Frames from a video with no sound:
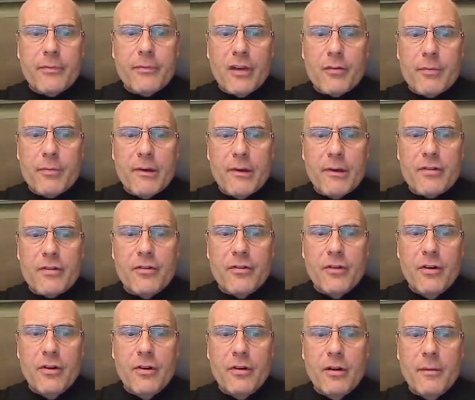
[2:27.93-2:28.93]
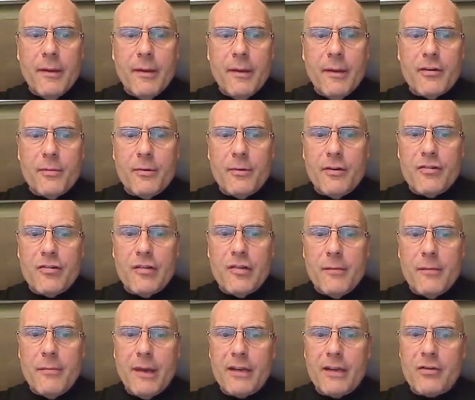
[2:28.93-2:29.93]
expressed concern about its potential
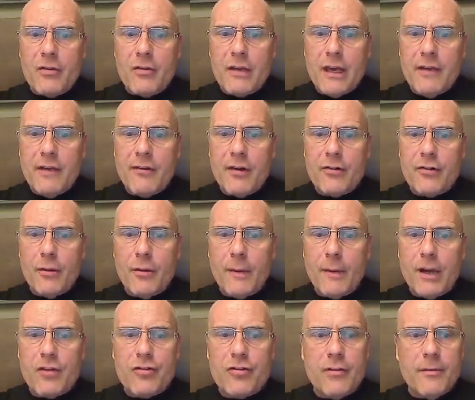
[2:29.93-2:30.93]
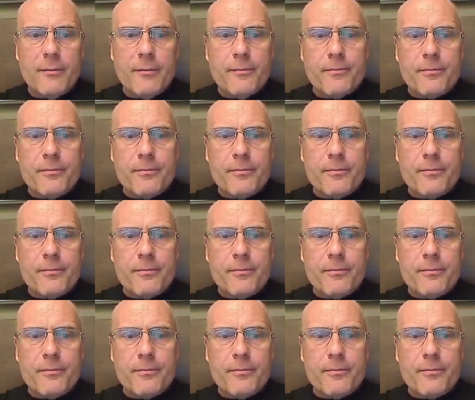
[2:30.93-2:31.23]
impact on Kavanaugh's nomination.